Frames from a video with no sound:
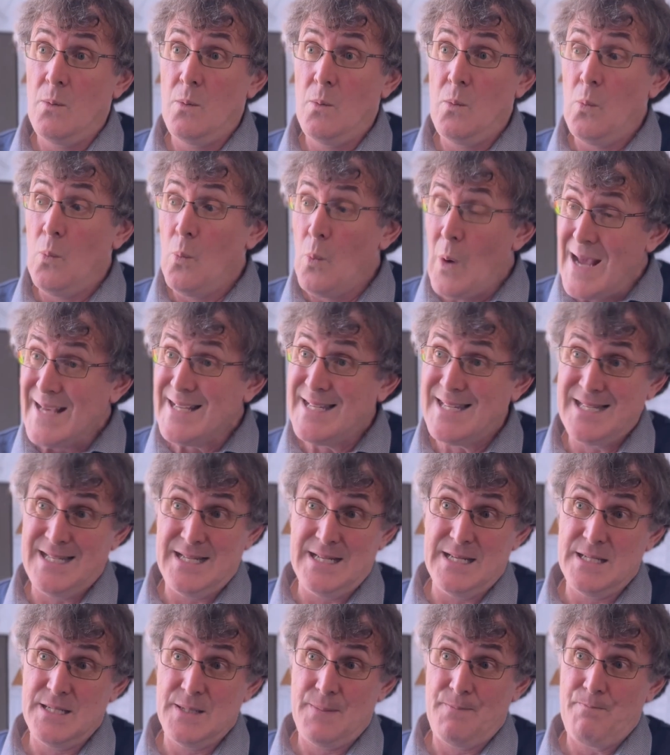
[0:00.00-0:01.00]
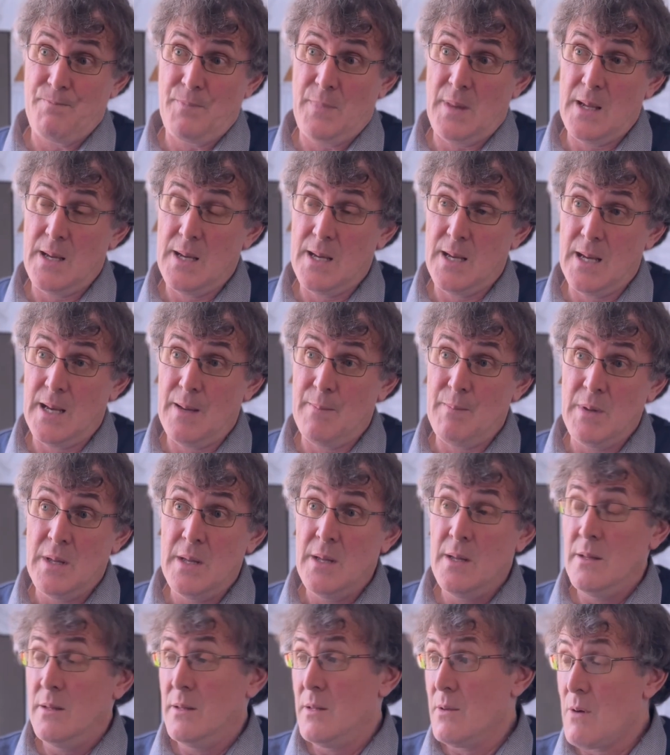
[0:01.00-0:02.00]
wasted.
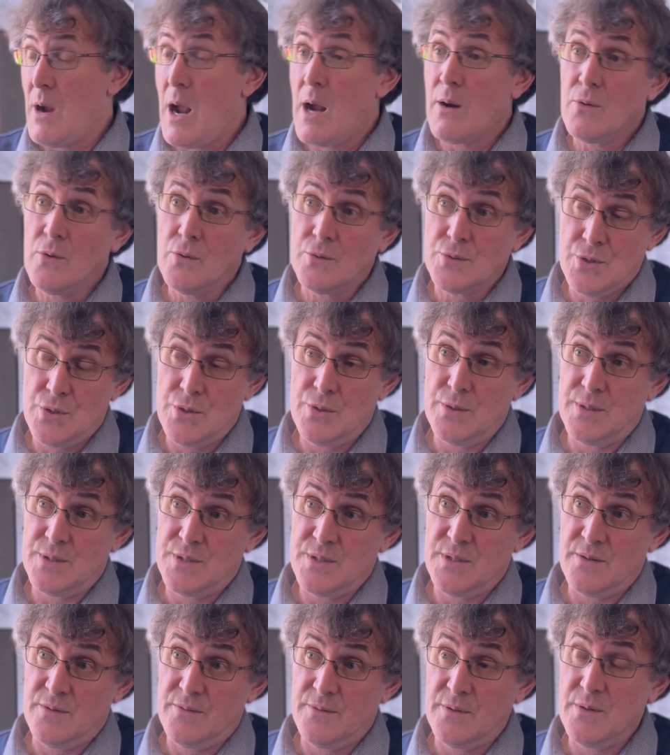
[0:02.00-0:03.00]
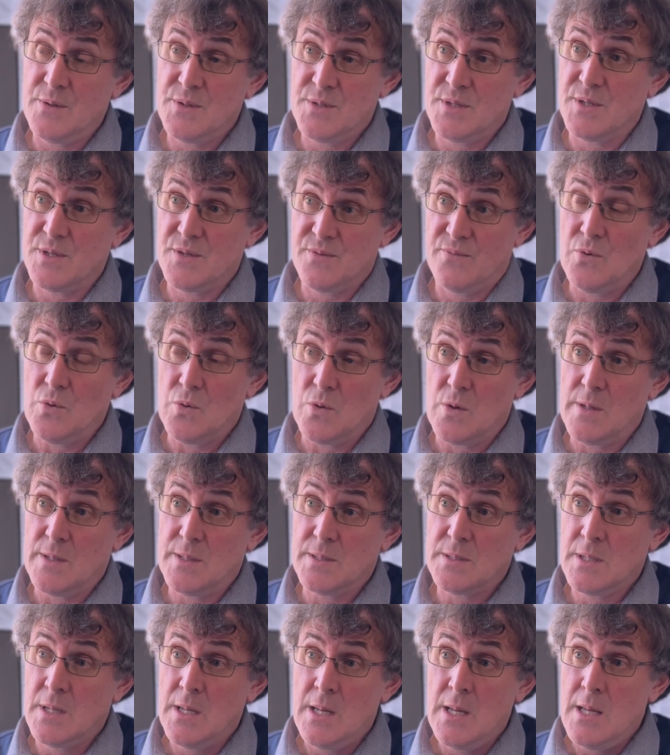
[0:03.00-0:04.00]
There are alternative uses for
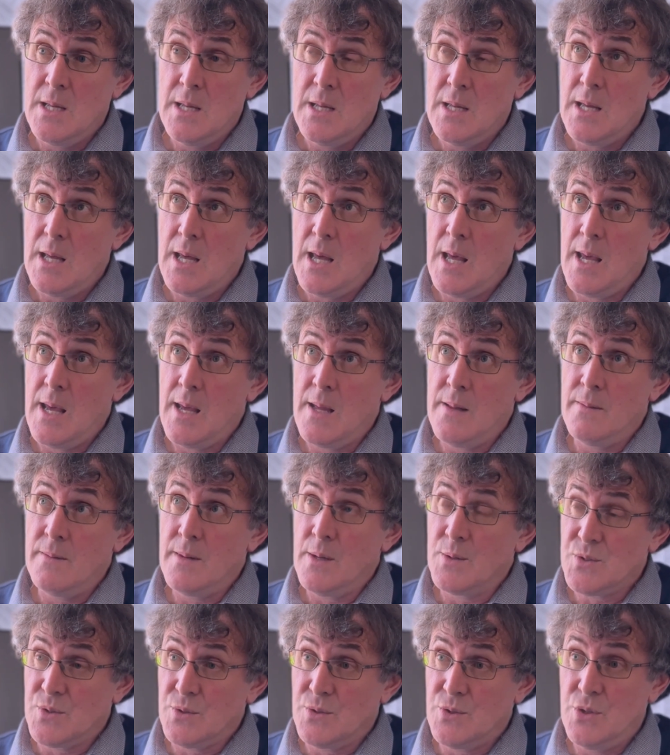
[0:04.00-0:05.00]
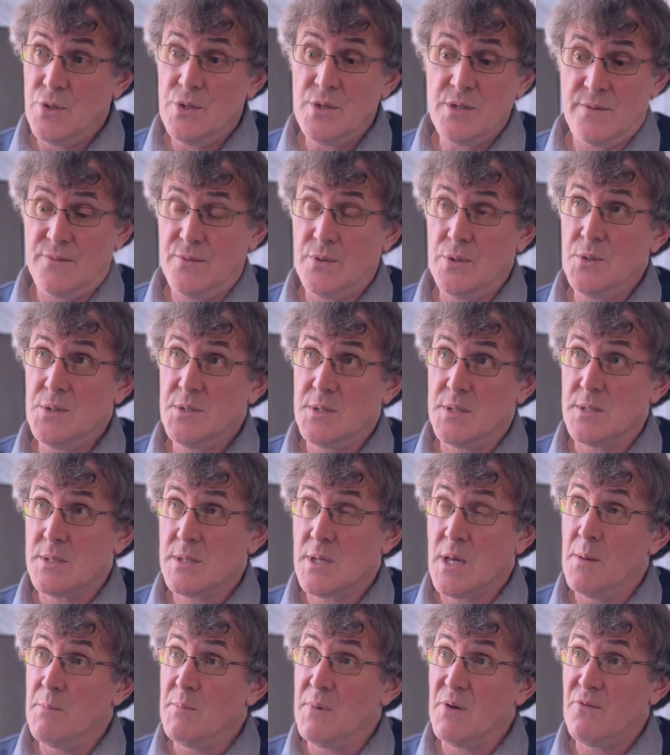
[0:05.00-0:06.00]
it. And those alternative uses
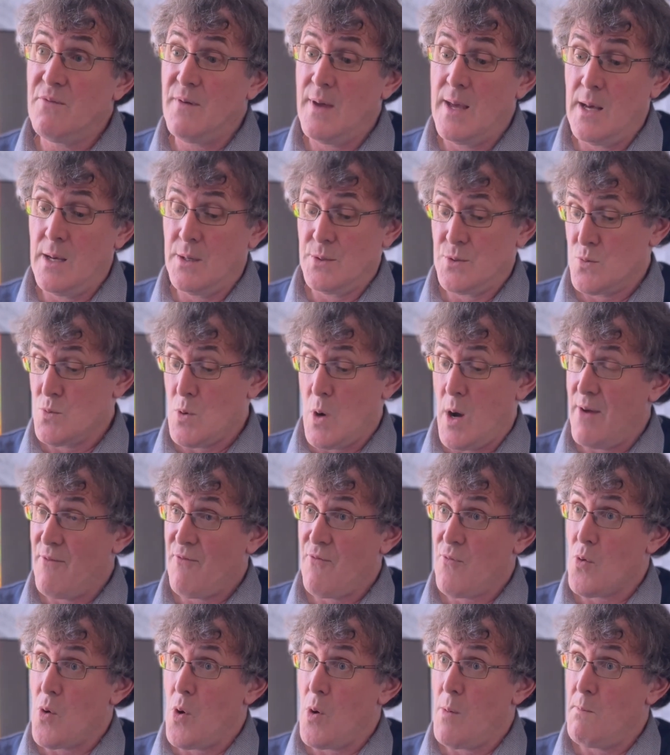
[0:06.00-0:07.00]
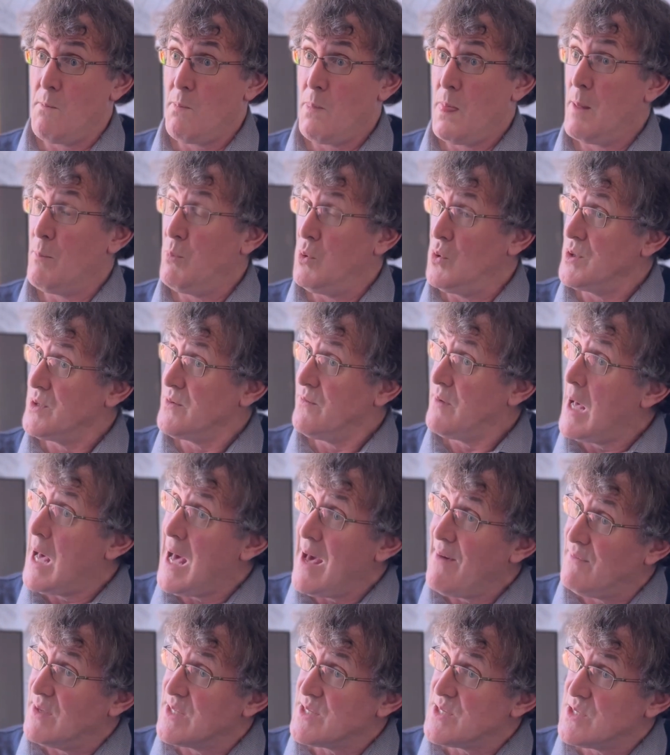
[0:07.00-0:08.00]
can be found right from the point of
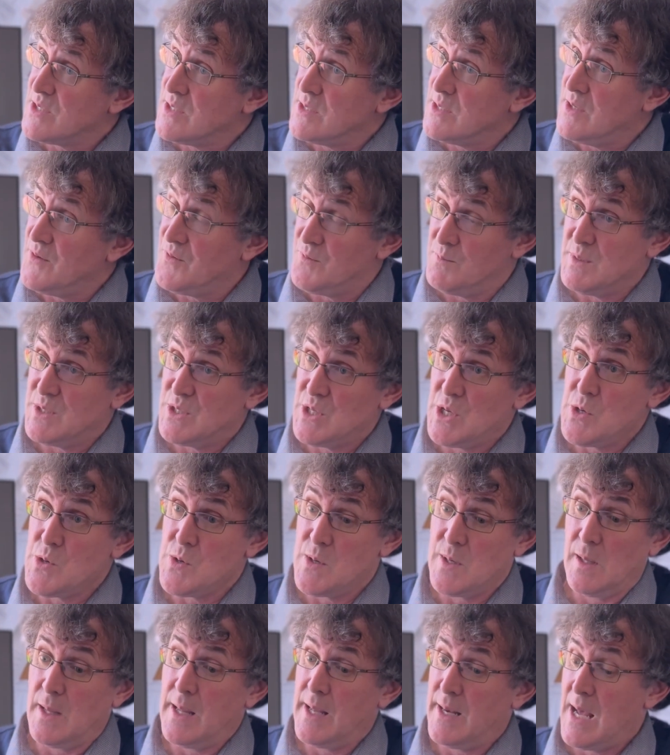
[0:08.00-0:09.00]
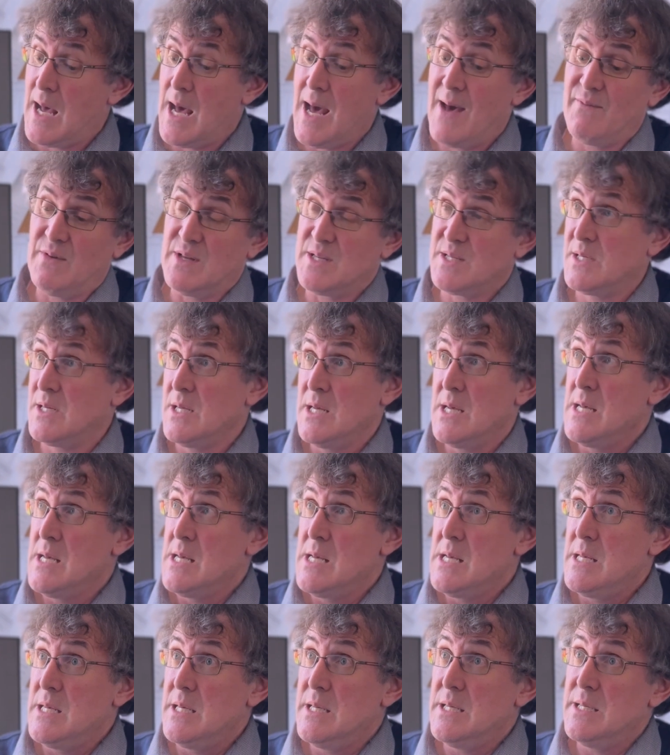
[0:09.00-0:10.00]
harvest. If material at harvest
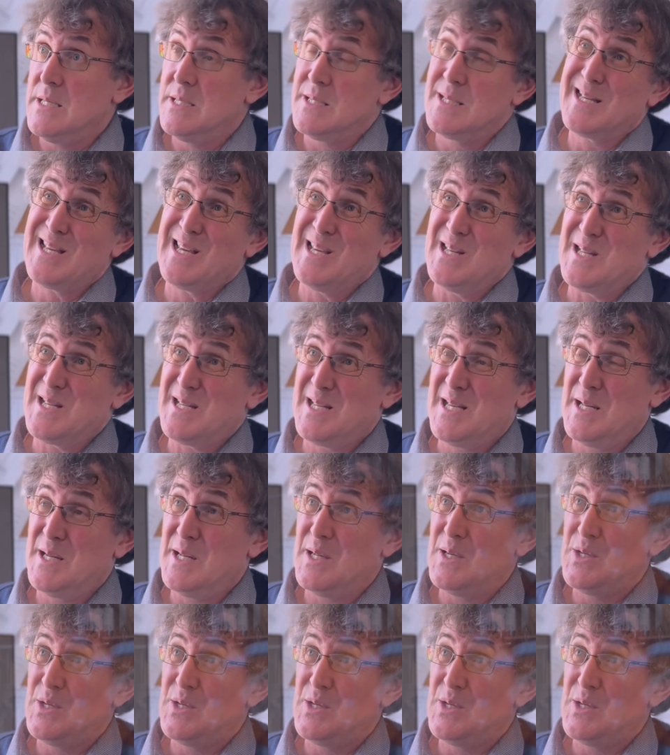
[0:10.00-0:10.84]
is considered